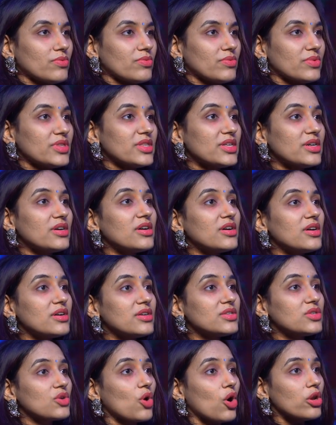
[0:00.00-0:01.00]

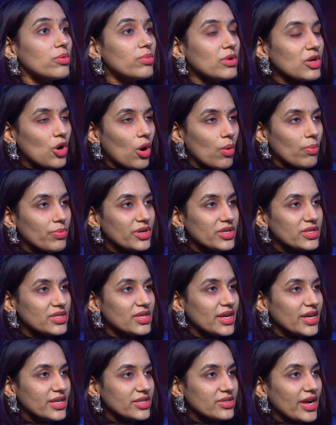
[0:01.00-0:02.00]
The soluble components
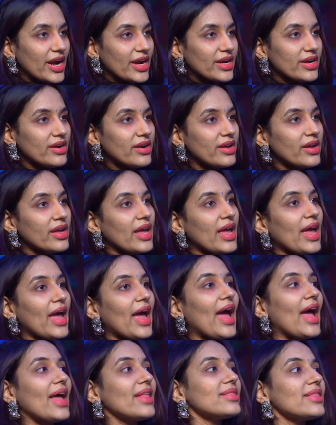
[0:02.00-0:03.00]
are extracted
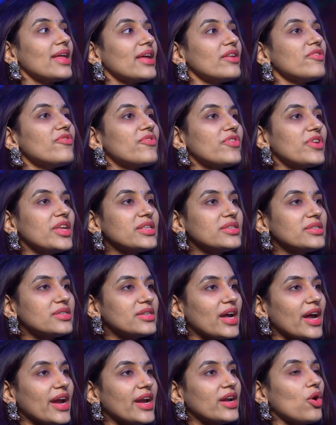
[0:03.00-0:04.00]
and then freeze
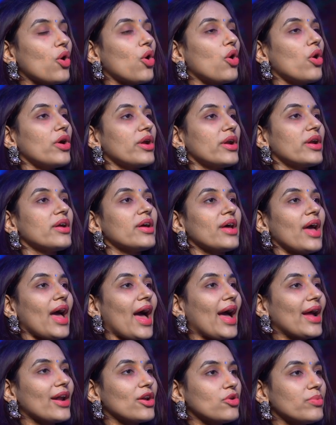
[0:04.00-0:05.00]
dried or
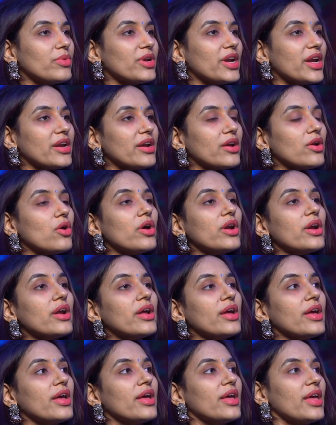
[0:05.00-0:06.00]
agglomerated, or
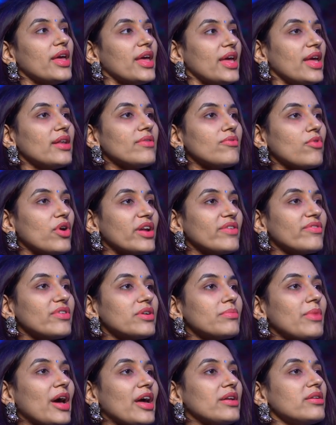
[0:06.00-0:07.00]
in
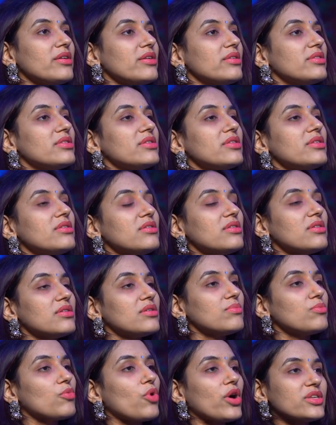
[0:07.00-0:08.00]
whatever manner the
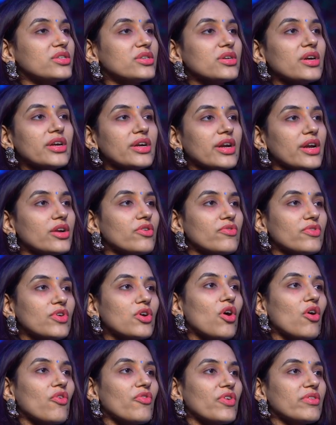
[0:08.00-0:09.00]
moisture content of the
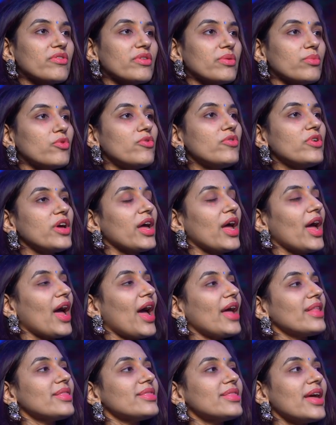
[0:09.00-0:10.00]
coffee is removed,
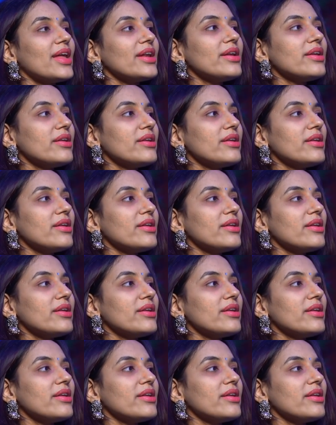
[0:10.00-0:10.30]
and then